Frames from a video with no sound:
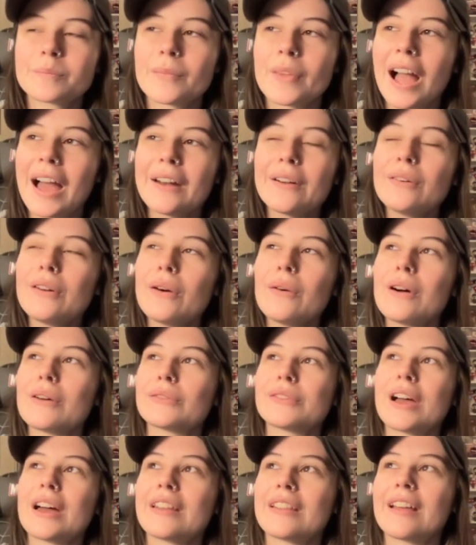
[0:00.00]
I don't know
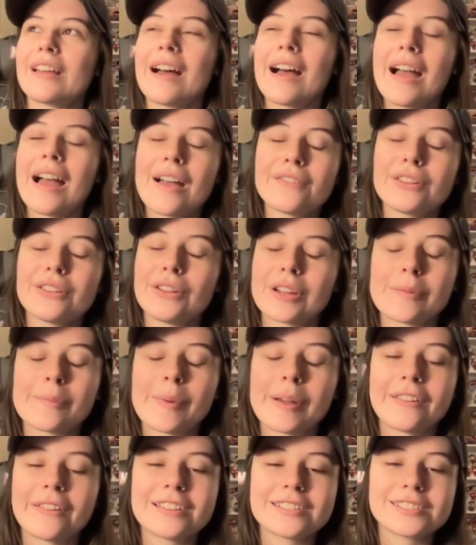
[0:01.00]
outside of that. I have to look at my
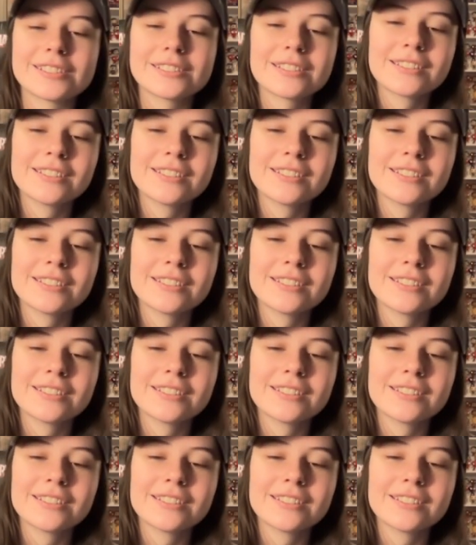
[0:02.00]
list.